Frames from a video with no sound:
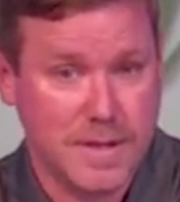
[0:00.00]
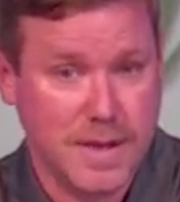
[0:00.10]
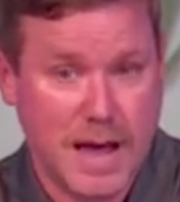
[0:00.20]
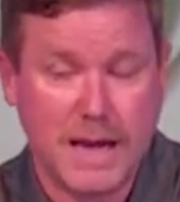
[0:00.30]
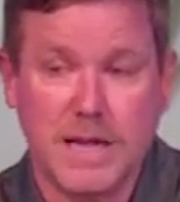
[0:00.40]

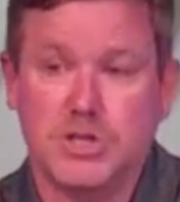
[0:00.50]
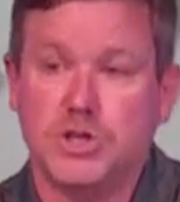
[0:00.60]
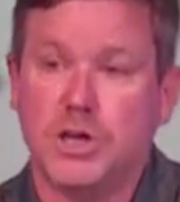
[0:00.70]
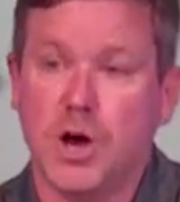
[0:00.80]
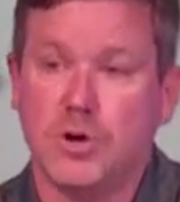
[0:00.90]
I need
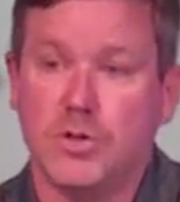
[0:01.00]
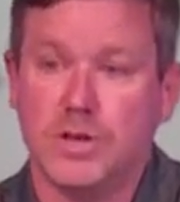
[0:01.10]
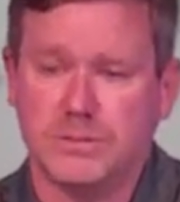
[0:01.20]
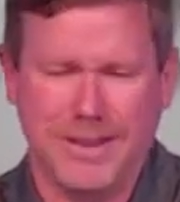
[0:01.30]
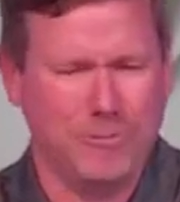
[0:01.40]
you to go do
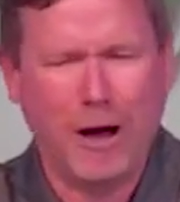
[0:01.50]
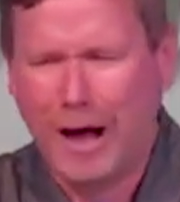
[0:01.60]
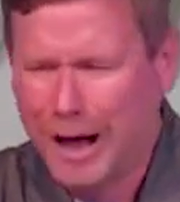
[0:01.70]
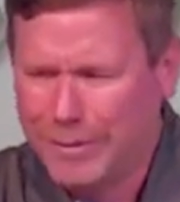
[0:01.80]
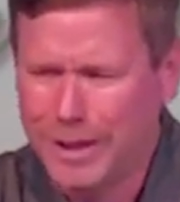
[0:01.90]
this. I
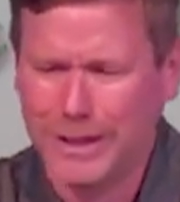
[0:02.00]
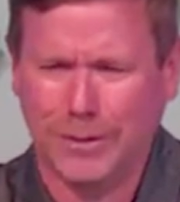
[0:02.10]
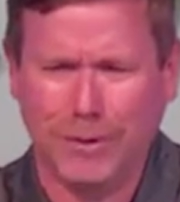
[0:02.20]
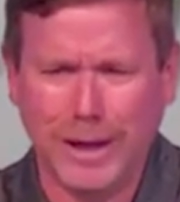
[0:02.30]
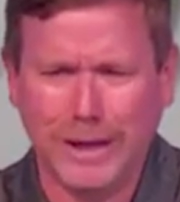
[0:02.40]
want
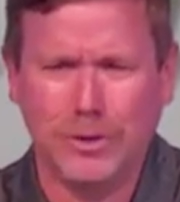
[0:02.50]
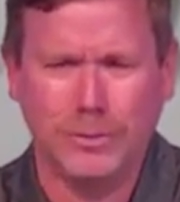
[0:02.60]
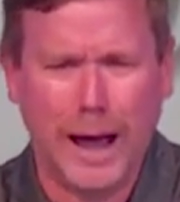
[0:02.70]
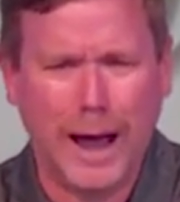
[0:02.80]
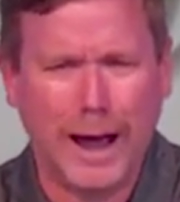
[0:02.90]
to do
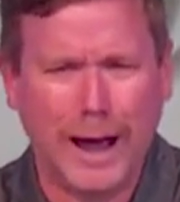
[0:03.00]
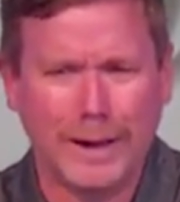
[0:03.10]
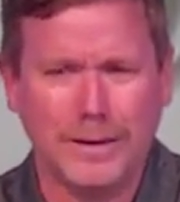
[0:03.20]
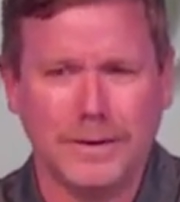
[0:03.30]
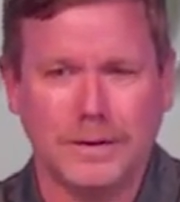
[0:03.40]
it,
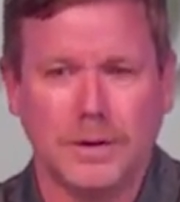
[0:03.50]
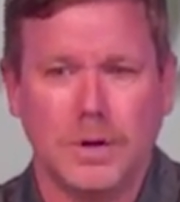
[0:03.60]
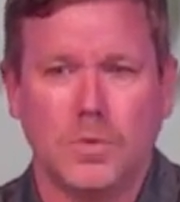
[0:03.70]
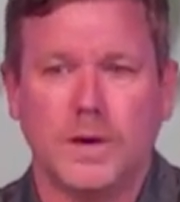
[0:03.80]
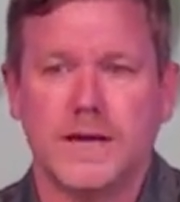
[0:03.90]
Dad.
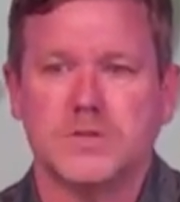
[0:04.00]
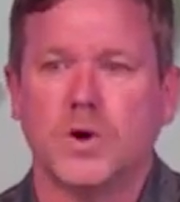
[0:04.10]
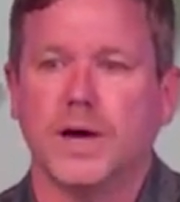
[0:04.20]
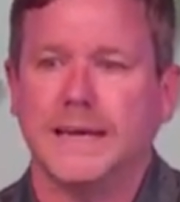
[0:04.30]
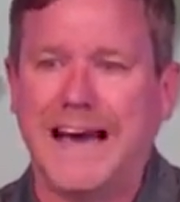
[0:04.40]
Well, guess
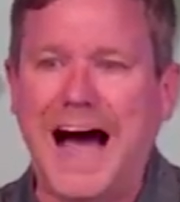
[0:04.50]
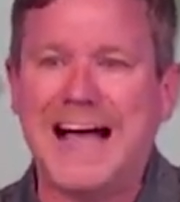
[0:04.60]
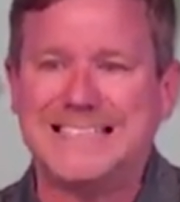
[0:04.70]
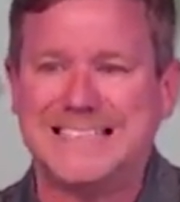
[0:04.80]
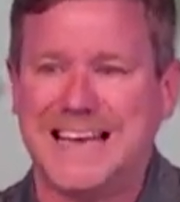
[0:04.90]
what?
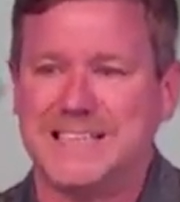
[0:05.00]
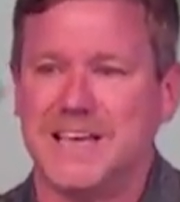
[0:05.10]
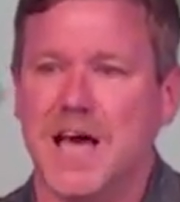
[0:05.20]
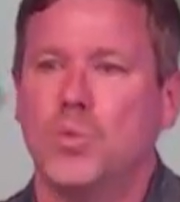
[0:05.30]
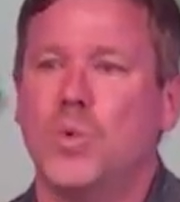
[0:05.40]
God says
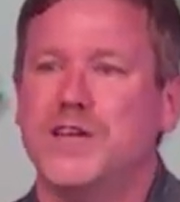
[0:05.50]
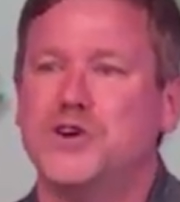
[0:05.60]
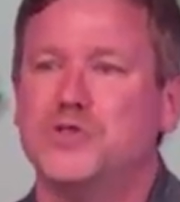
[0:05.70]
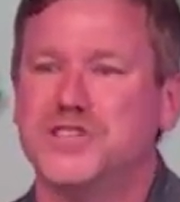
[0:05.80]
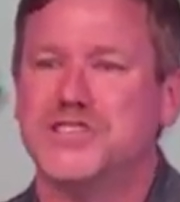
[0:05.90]
it, and we
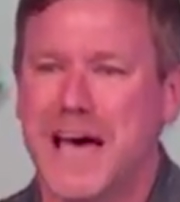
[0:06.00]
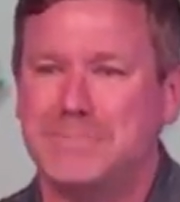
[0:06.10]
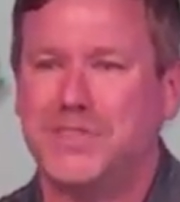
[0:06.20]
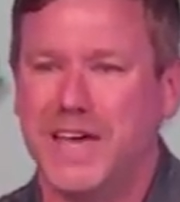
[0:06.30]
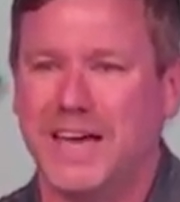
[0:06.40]
do the
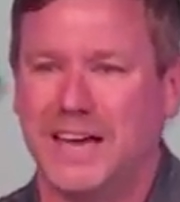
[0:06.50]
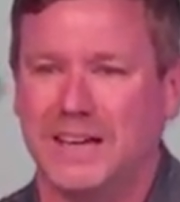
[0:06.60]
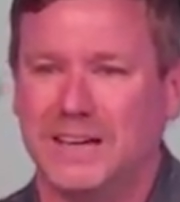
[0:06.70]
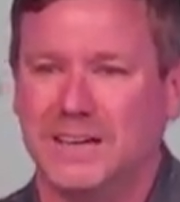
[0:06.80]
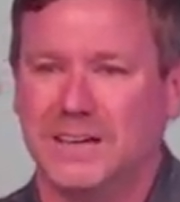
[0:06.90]
same thing.
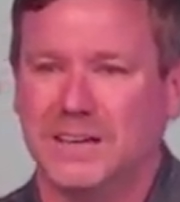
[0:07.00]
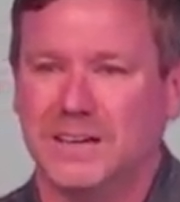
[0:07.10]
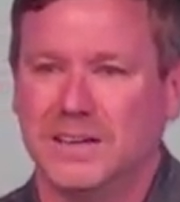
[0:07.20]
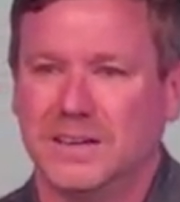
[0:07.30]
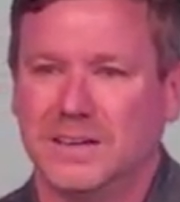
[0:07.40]

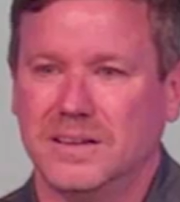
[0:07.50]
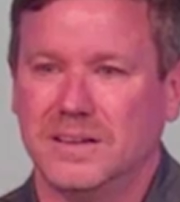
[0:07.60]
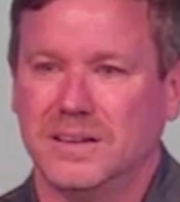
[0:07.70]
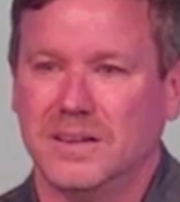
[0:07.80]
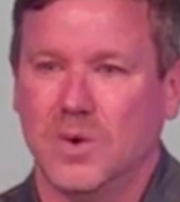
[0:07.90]

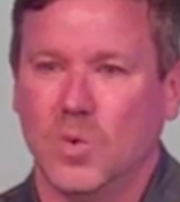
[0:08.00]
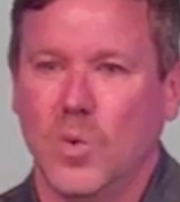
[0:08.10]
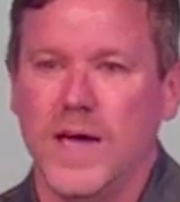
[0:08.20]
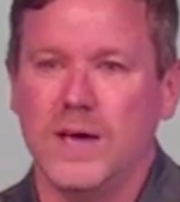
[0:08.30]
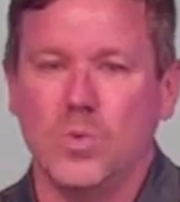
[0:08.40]

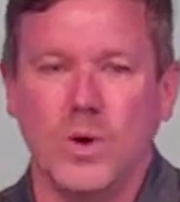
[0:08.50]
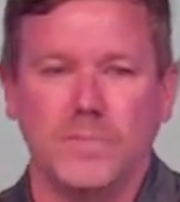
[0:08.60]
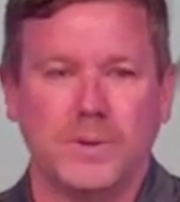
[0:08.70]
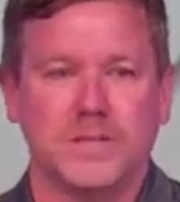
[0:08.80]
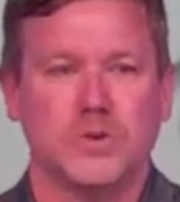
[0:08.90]
We, we,
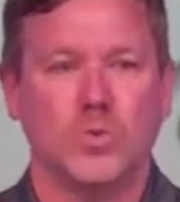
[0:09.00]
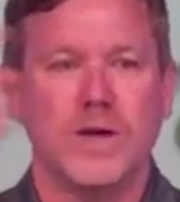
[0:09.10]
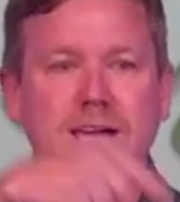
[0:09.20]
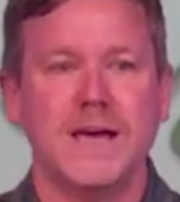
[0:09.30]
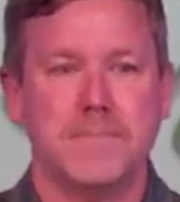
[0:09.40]
bless you,
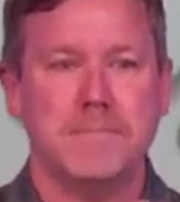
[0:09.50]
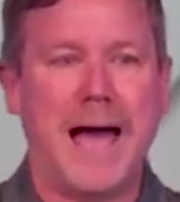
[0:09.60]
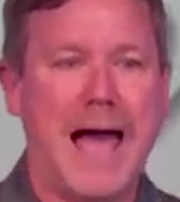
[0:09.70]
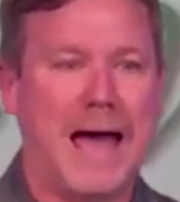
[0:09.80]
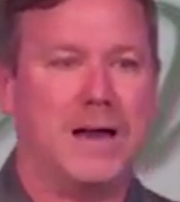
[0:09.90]
we get
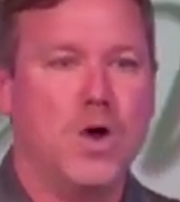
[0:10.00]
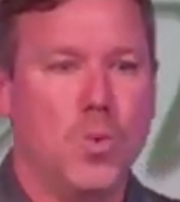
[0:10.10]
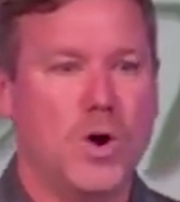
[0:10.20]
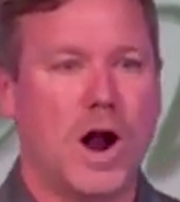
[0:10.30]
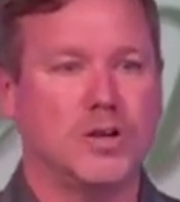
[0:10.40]
mad
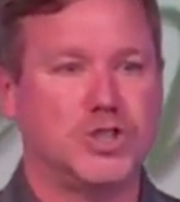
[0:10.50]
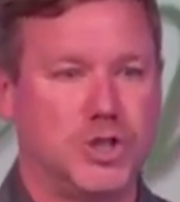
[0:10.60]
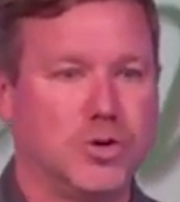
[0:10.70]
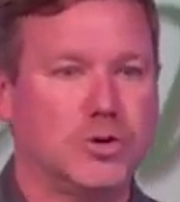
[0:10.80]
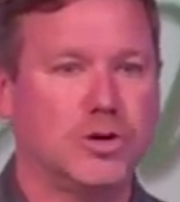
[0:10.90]
when our
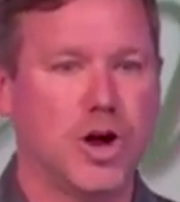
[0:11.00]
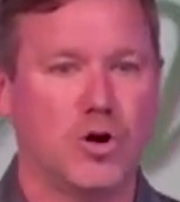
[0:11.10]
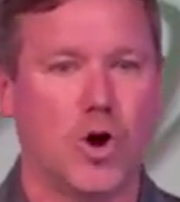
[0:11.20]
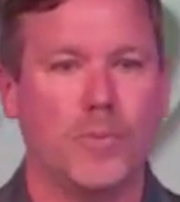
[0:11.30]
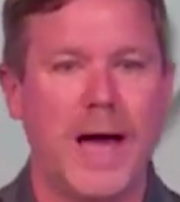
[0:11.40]
children don't
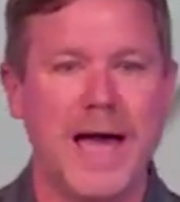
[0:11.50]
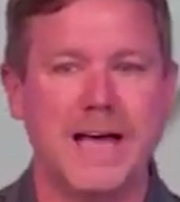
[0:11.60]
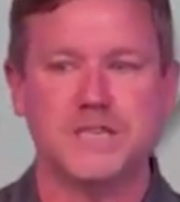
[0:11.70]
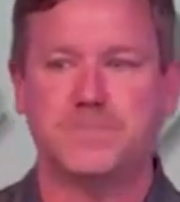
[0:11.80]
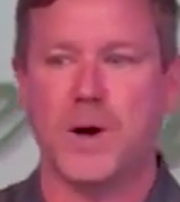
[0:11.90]
obey
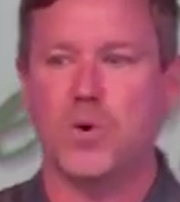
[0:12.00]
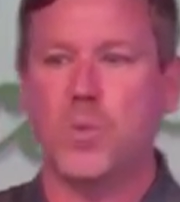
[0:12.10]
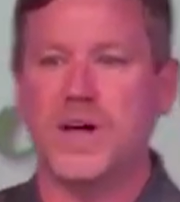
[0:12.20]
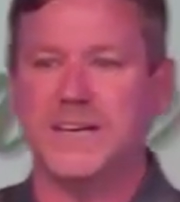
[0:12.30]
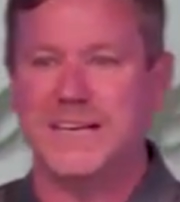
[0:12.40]
us, but
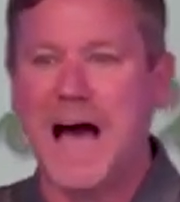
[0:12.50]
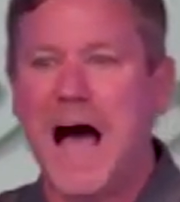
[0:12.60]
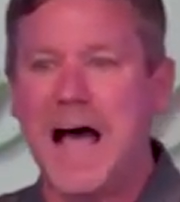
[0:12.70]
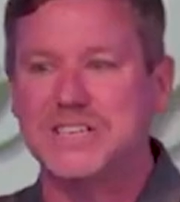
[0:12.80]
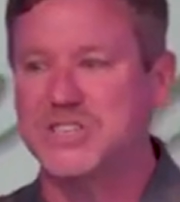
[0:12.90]
when
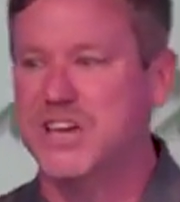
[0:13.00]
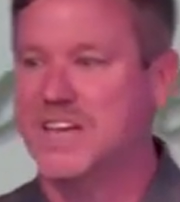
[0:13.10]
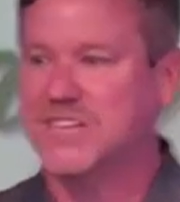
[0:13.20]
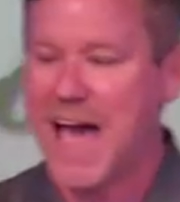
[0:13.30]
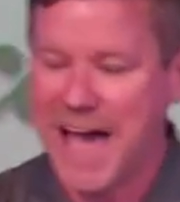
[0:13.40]
God
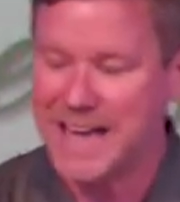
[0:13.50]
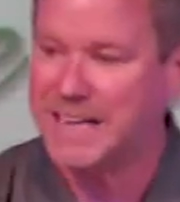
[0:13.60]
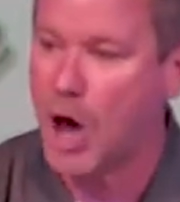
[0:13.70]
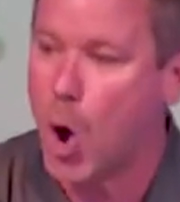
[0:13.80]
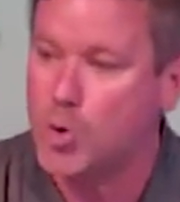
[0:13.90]
says, hey,
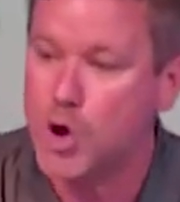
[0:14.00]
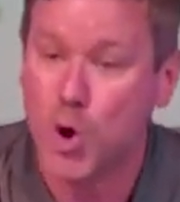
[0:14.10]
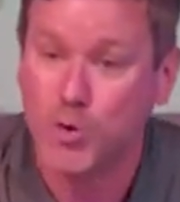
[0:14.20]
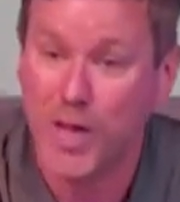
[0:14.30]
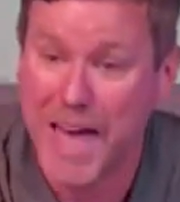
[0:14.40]
go
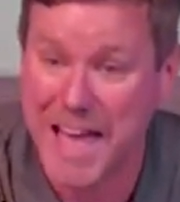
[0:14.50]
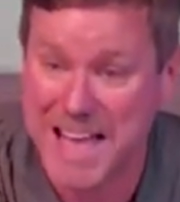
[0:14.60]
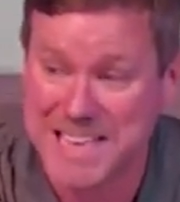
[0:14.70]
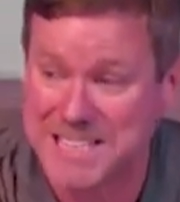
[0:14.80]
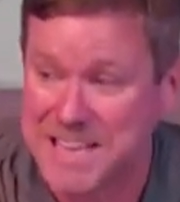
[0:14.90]
do
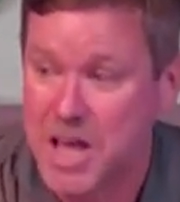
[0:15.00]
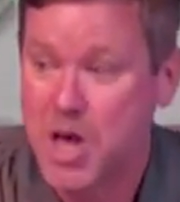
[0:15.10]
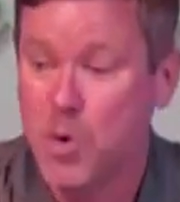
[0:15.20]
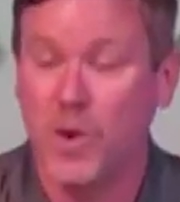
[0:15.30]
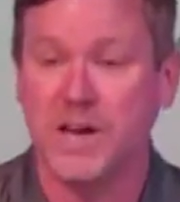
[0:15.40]
this,
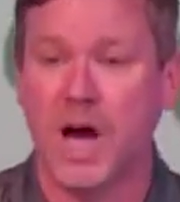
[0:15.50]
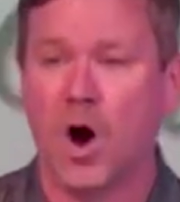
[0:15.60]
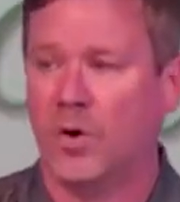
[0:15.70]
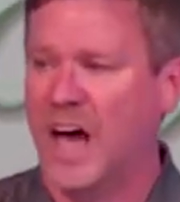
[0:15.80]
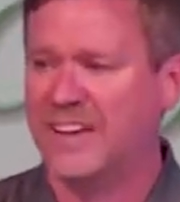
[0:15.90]
we
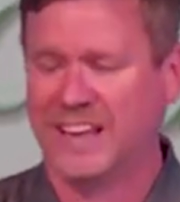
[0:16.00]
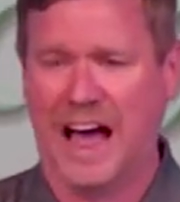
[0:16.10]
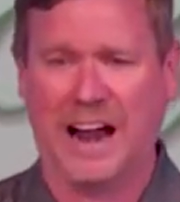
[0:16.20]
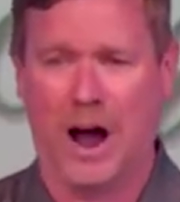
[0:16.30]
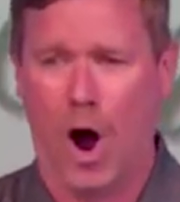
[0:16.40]
go, well, that's
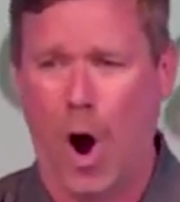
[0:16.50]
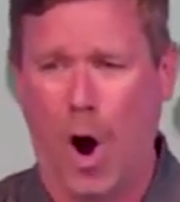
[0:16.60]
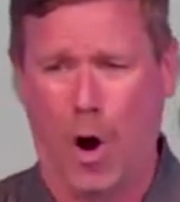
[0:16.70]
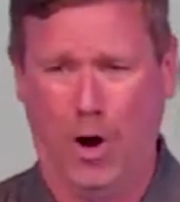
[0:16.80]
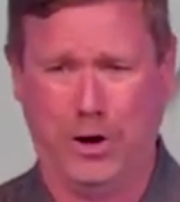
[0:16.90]
kind of
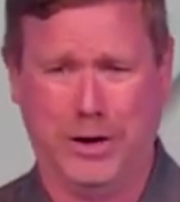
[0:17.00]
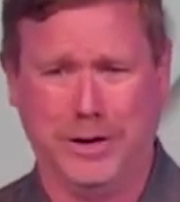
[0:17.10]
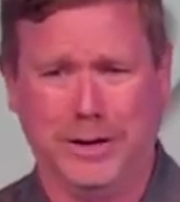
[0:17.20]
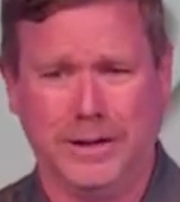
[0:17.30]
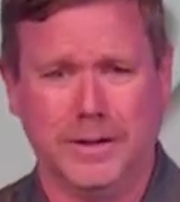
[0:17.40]
hard.
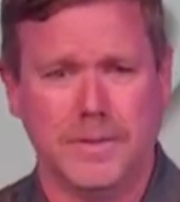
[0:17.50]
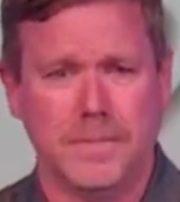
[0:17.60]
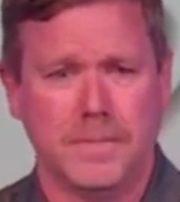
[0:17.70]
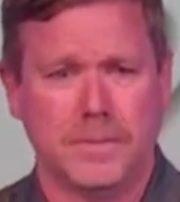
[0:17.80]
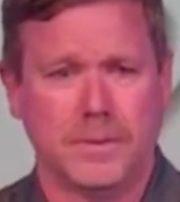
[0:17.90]

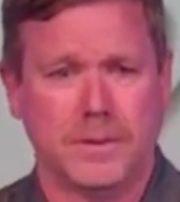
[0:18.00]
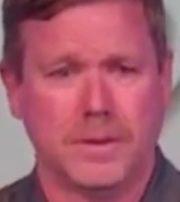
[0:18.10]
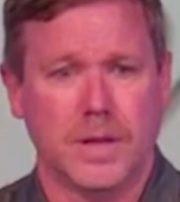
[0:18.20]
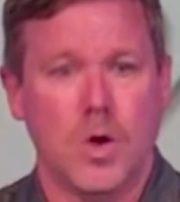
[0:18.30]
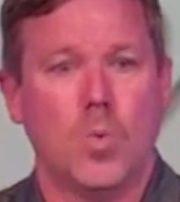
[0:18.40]

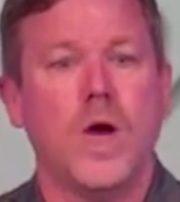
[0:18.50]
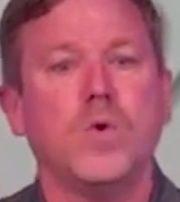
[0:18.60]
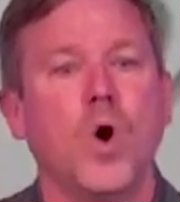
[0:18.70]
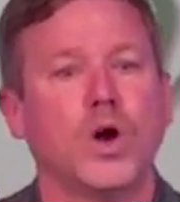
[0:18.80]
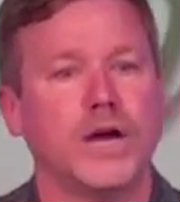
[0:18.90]
We
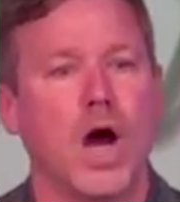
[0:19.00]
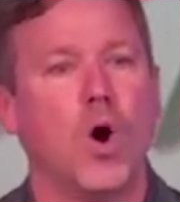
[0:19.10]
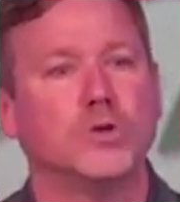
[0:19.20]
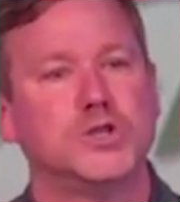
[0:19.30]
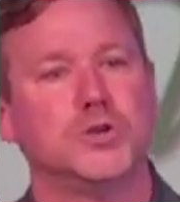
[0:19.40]
want to
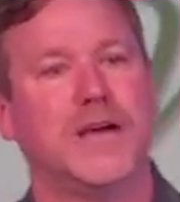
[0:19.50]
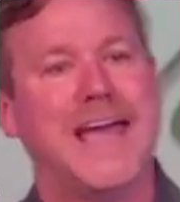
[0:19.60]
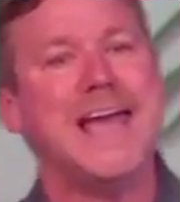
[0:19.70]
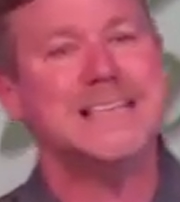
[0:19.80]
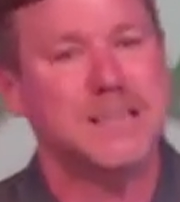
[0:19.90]
go to the
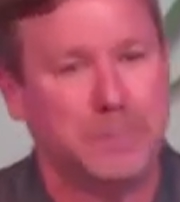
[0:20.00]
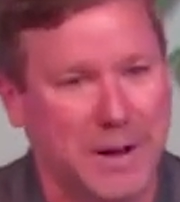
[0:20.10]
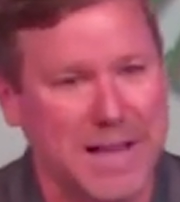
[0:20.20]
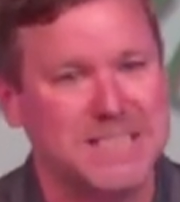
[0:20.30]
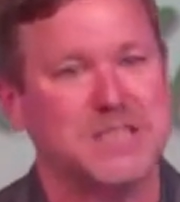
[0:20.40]
easy
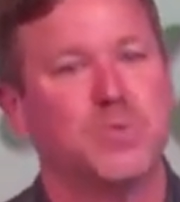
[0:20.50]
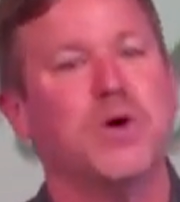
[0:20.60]
places.